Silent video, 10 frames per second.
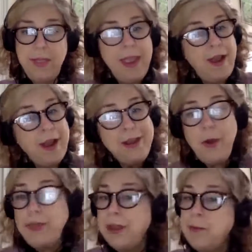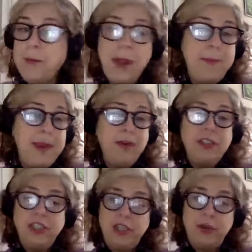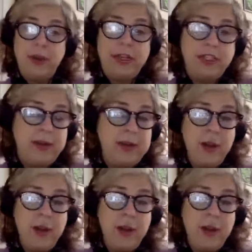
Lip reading: I know that in my parents' generation,